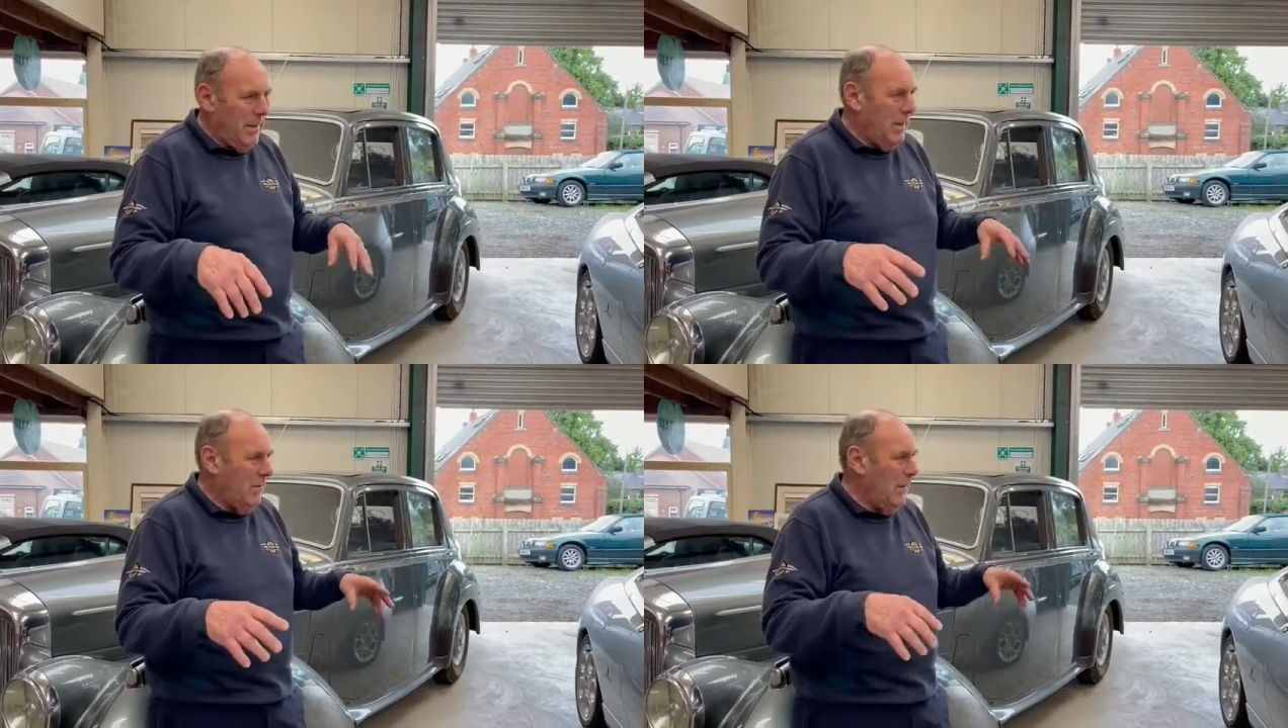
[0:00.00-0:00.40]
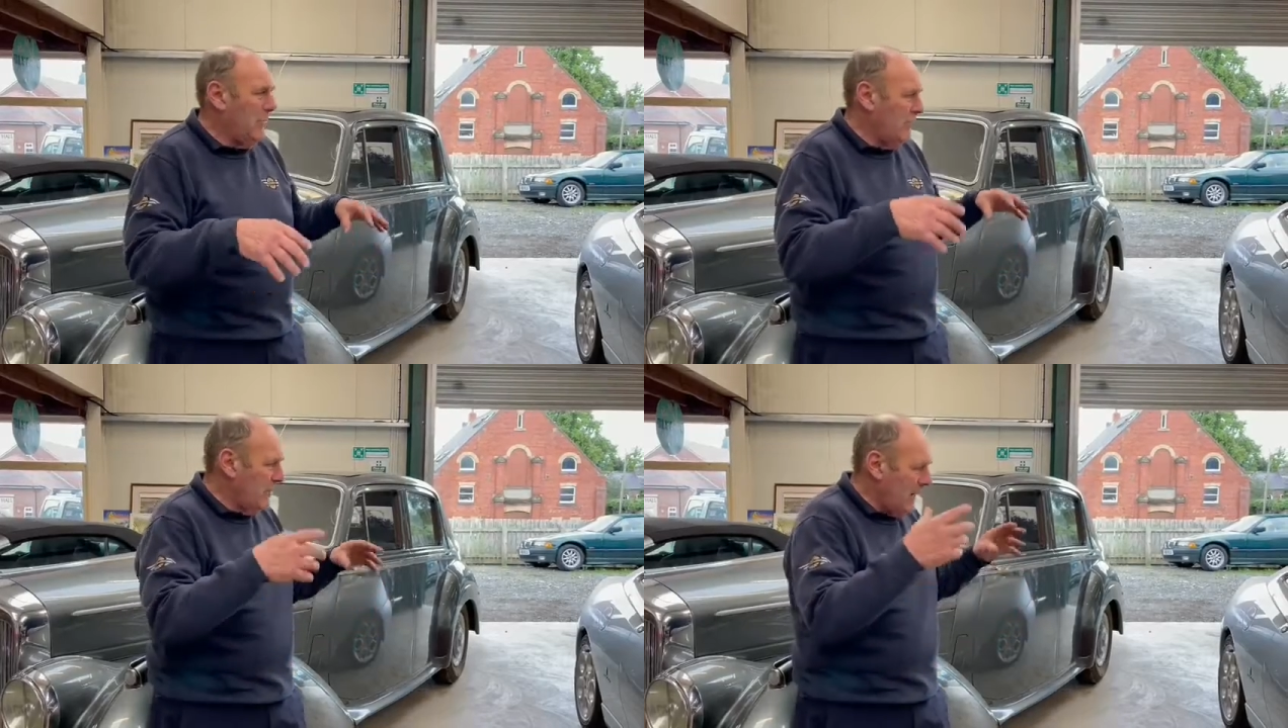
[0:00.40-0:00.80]
you know, it
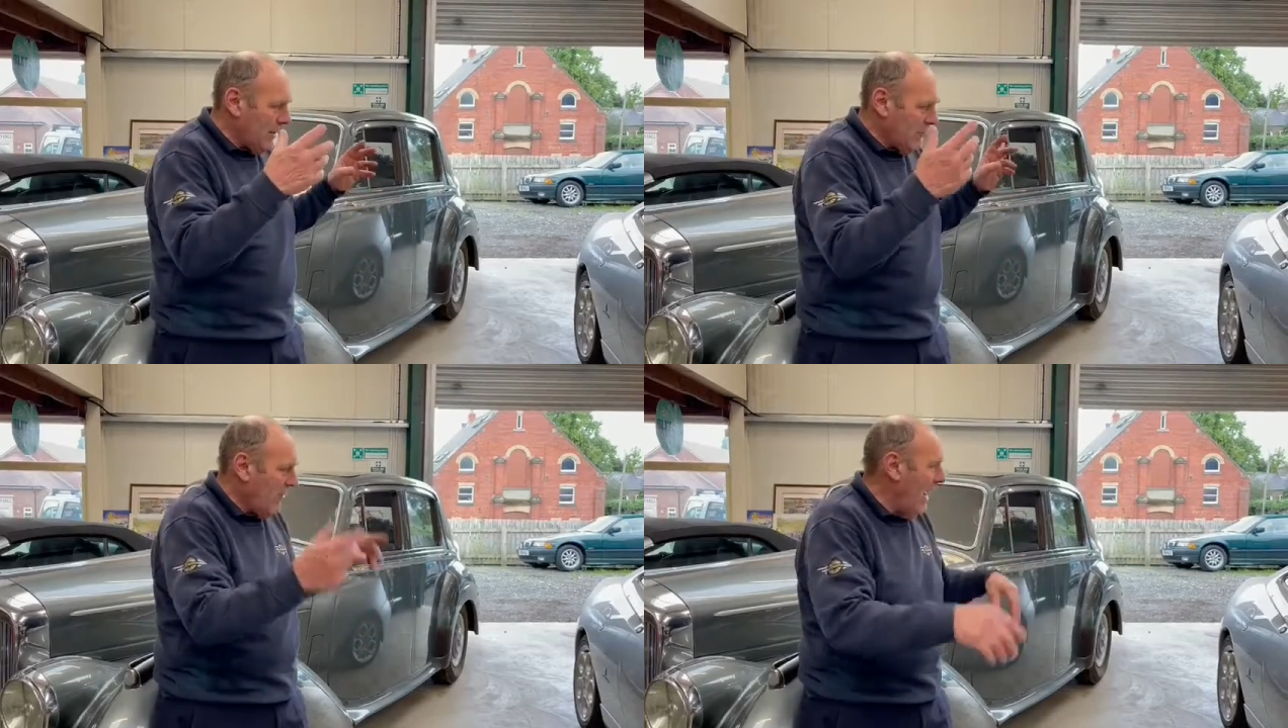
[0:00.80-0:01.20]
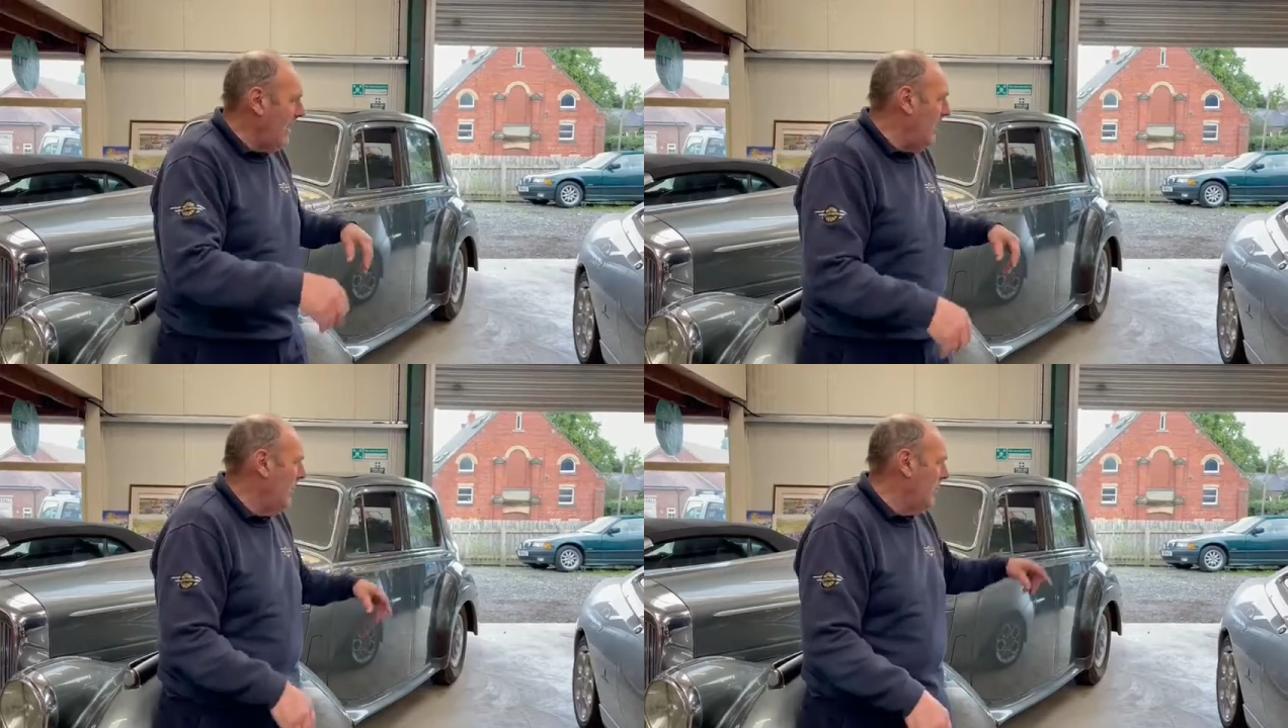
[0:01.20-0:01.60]
starts
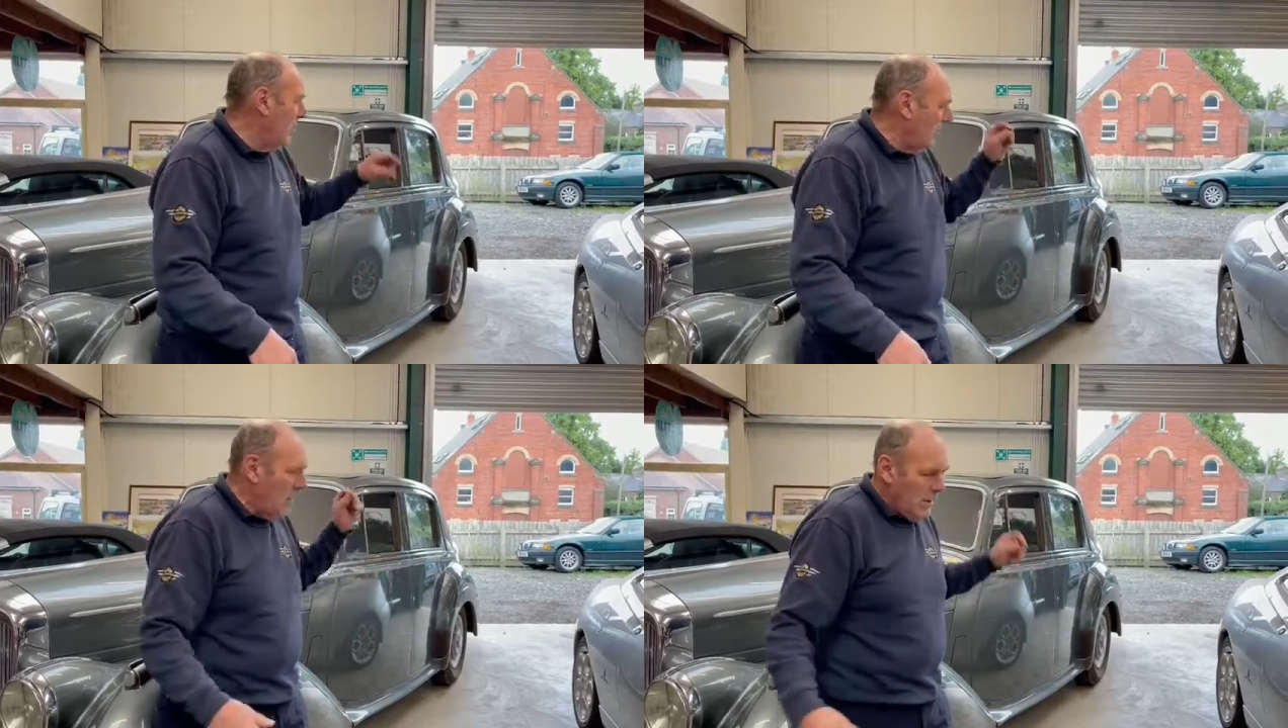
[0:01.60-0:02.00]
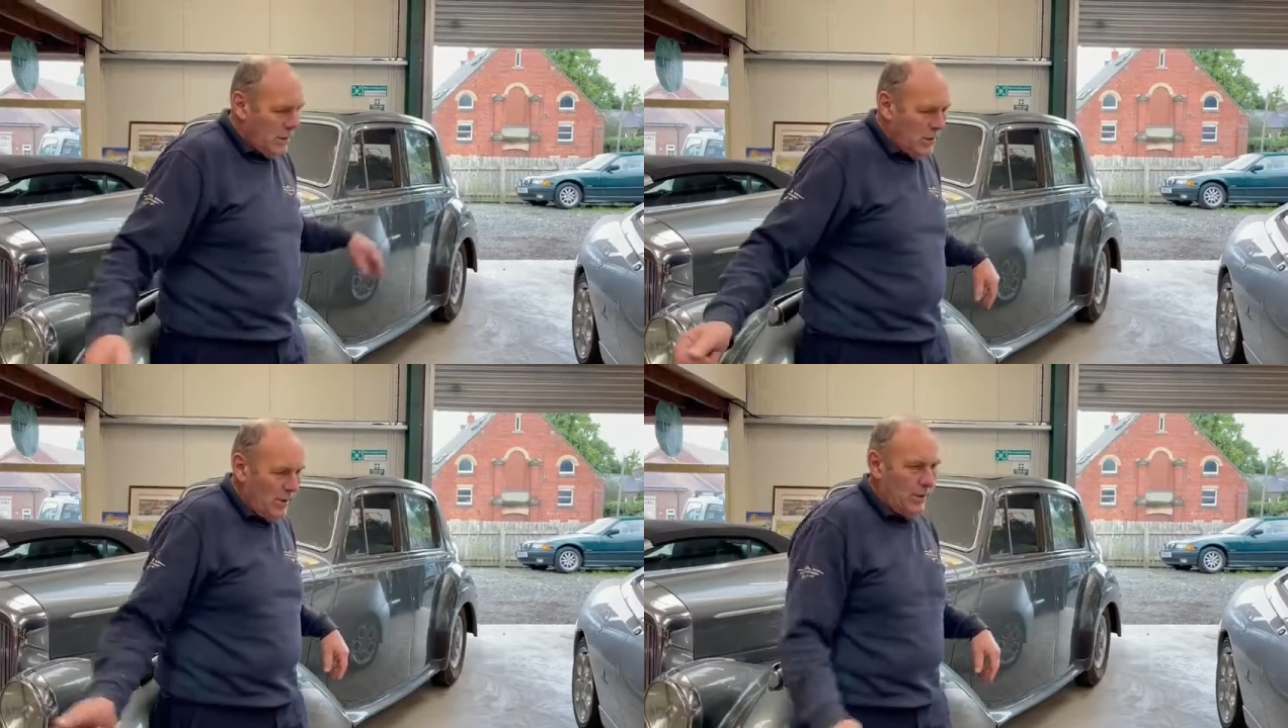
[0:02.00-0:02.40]
rattling the door,
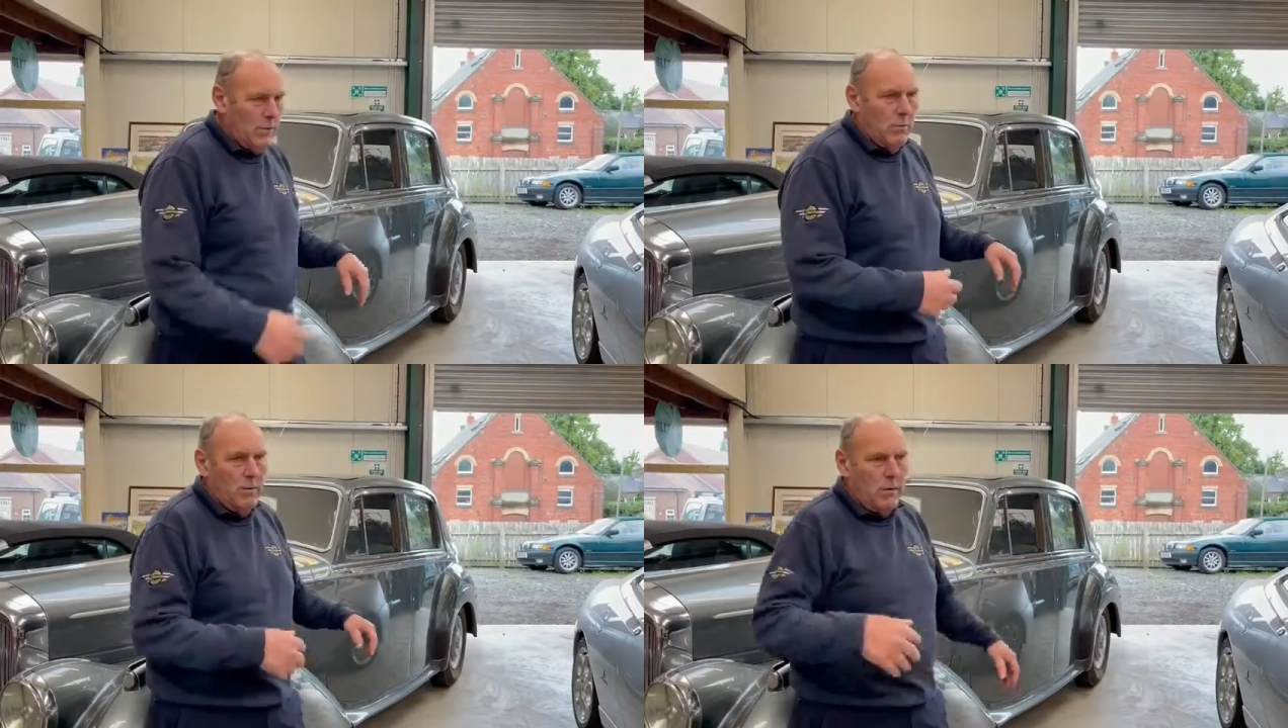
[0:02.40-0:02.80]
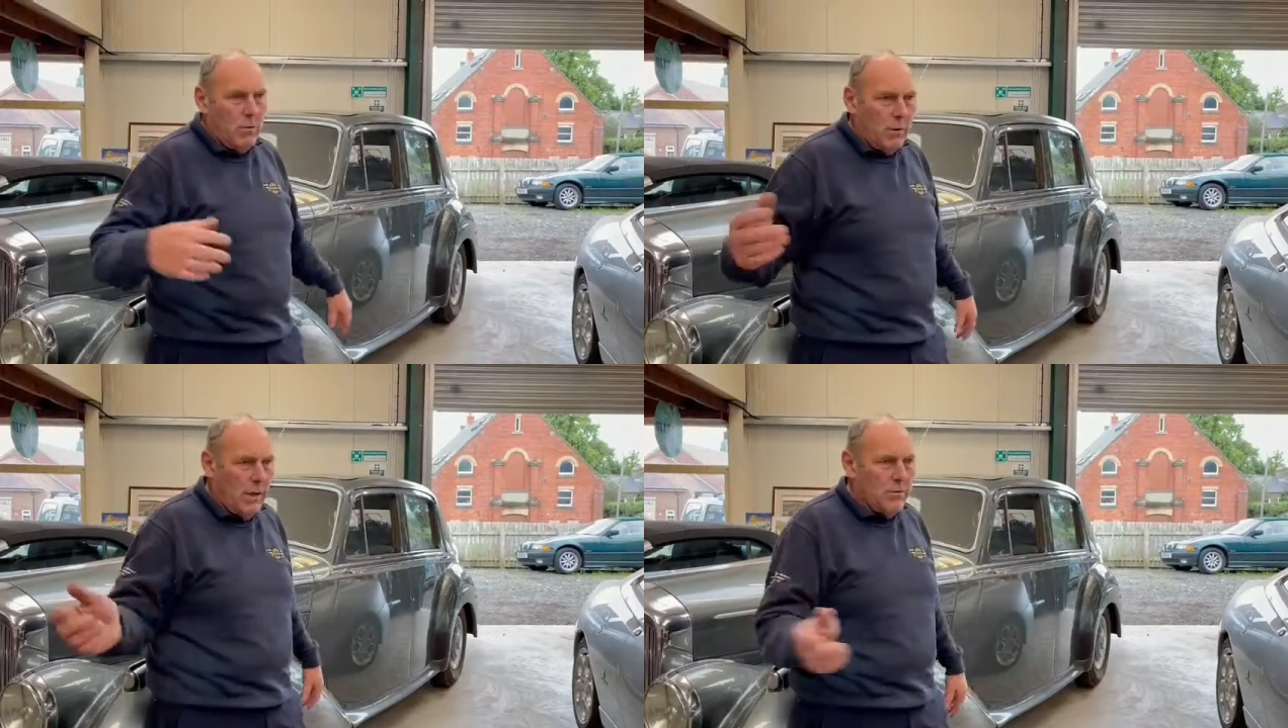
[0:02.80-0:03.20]
shut the door and the
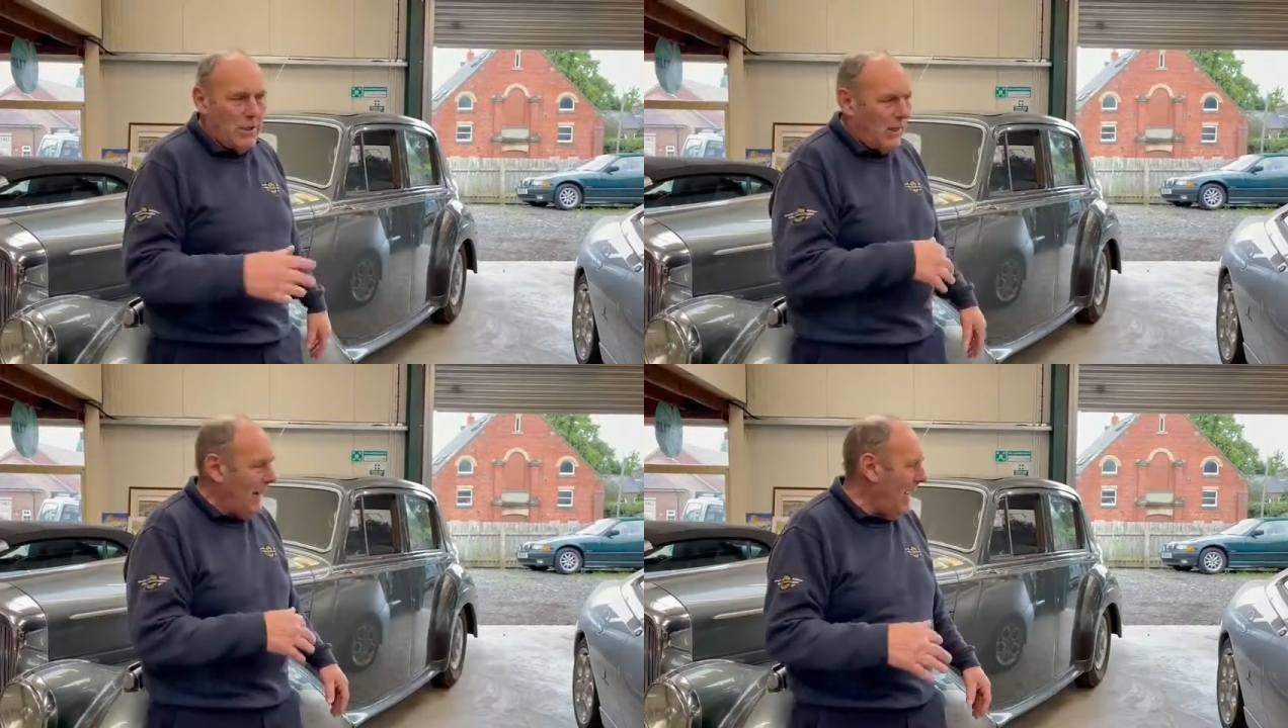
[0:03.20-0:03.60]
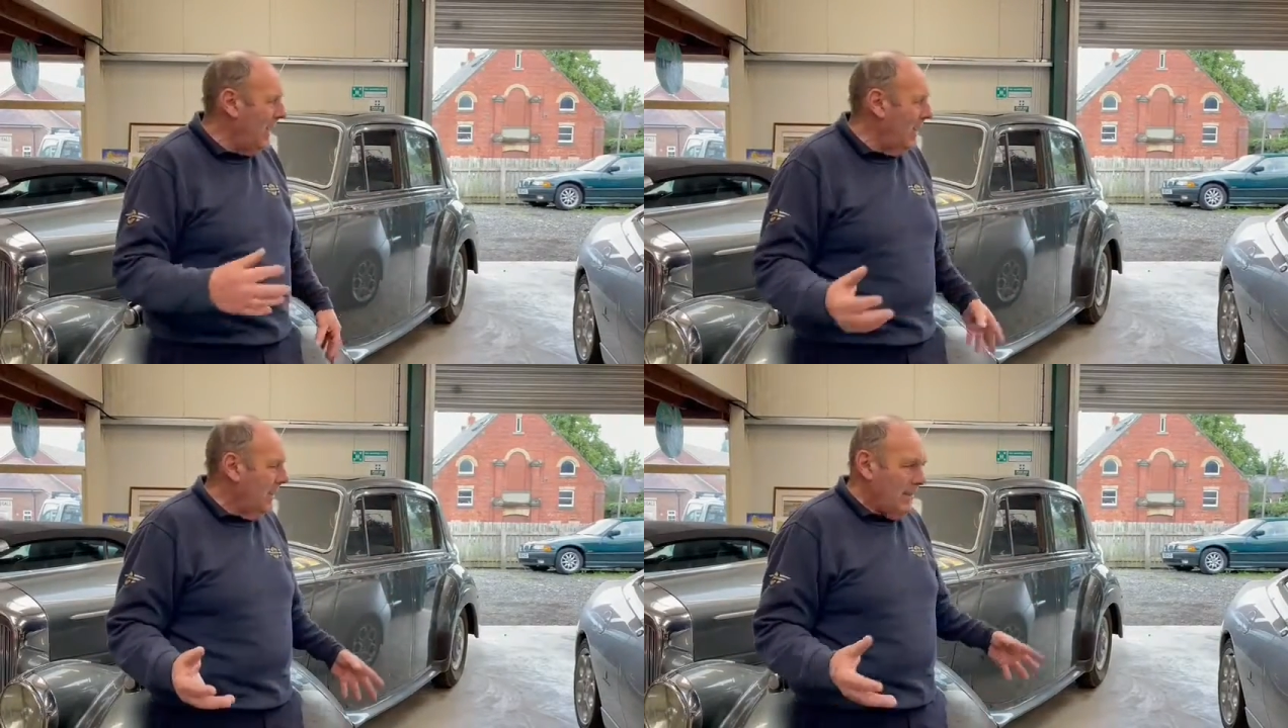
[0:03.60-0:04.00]
door goes clang.